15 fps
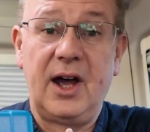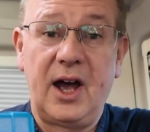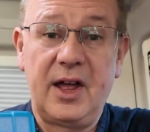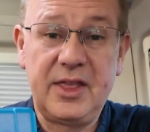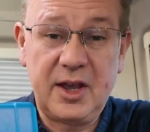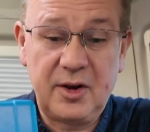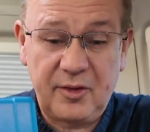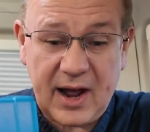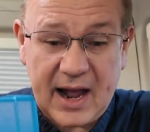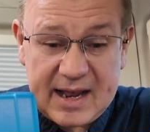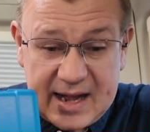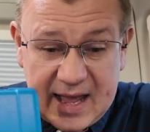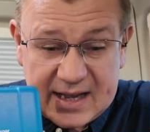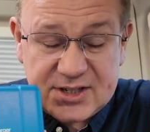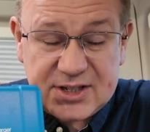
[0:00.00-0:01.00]
And the
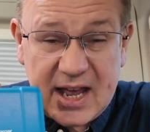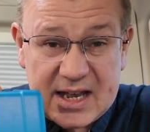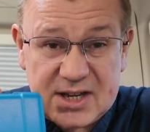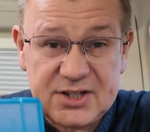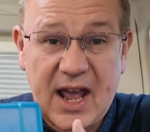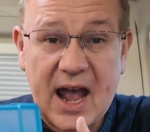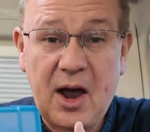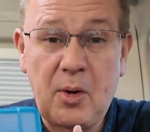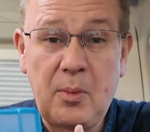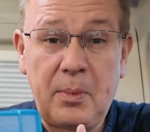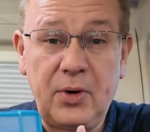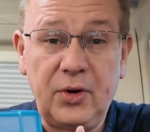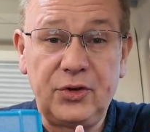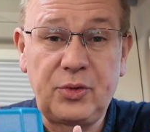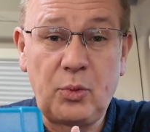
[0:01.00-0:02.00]
Orion XS
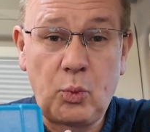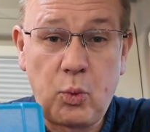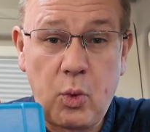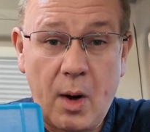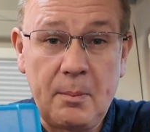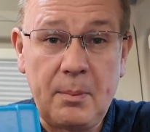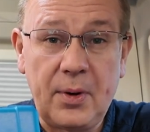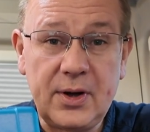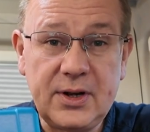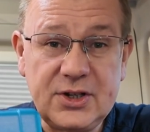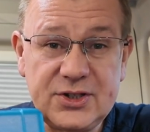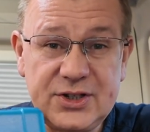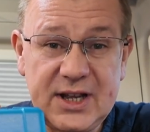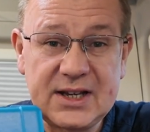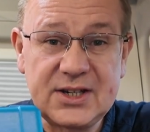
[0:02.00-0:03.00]
outputs
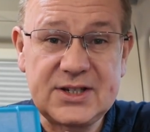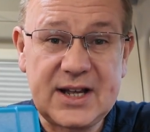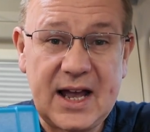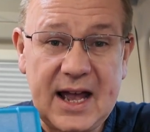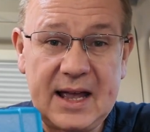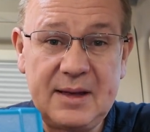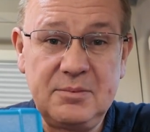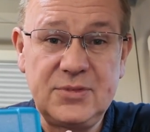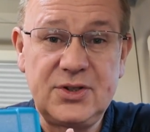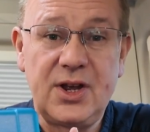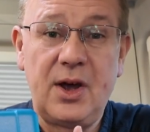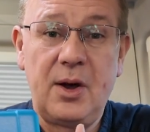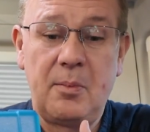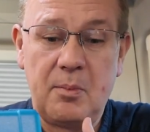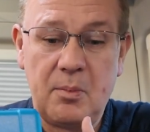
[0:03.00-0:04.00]
1.6 times
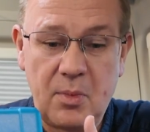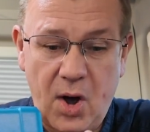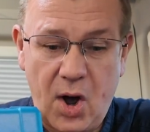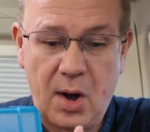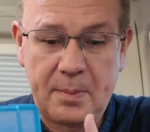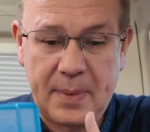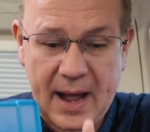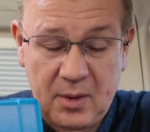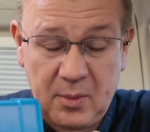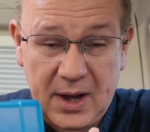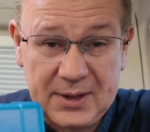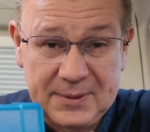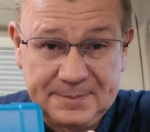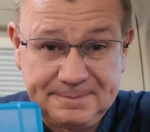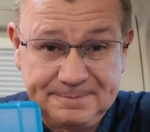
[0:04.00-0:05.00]
more power.